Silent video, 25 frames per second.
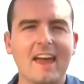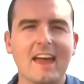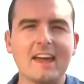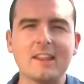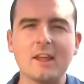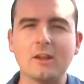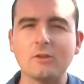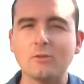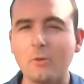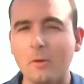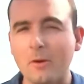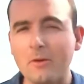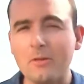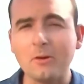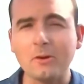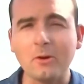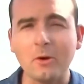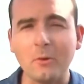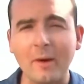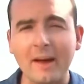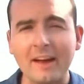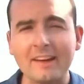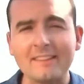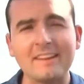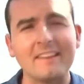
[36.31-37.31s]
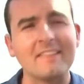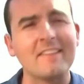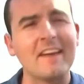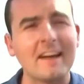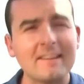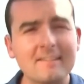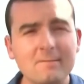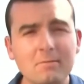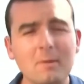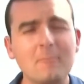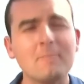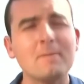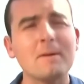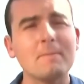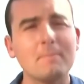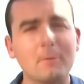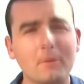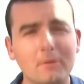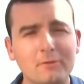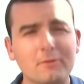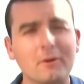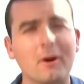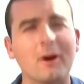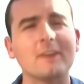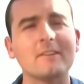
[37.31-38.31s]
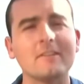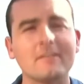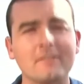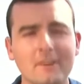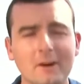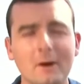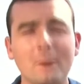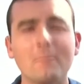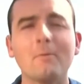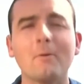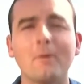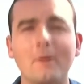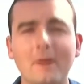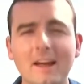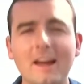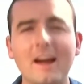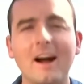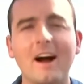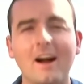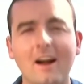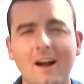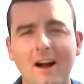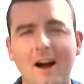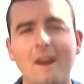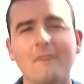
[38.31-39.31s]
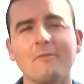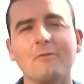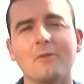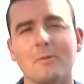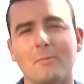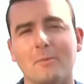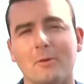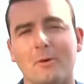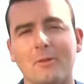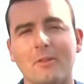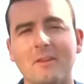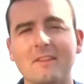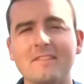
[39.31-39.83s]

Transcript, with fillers: And in northern New England, that's when people start to feel pretty uncomfortable.